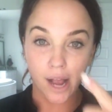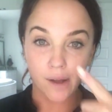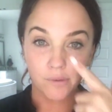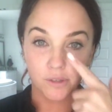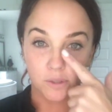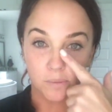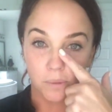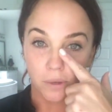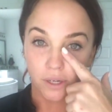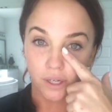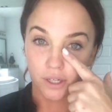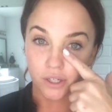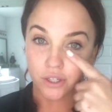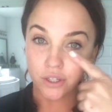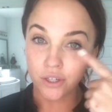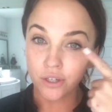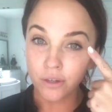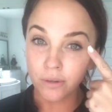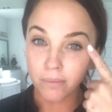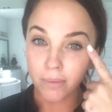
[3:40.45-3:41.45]
I was putting
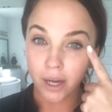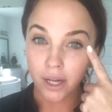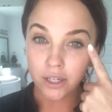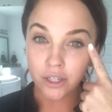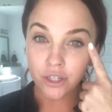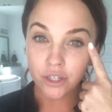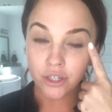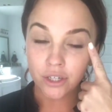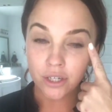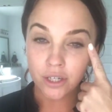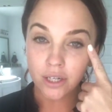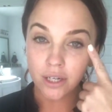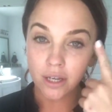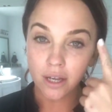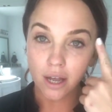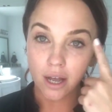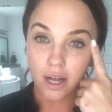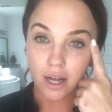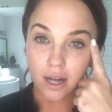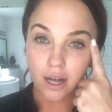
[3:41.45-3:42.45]
too much
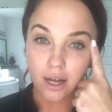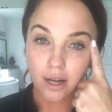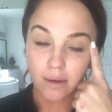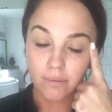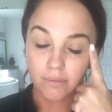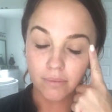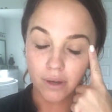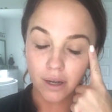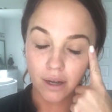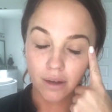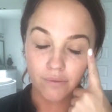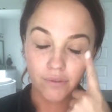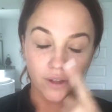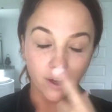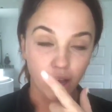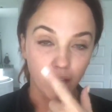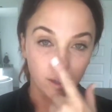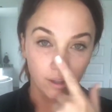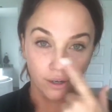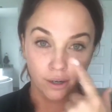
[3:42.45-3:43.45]
of the
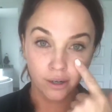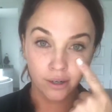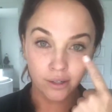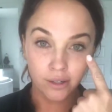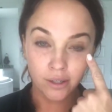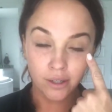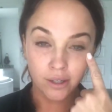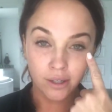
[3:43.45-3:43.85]
color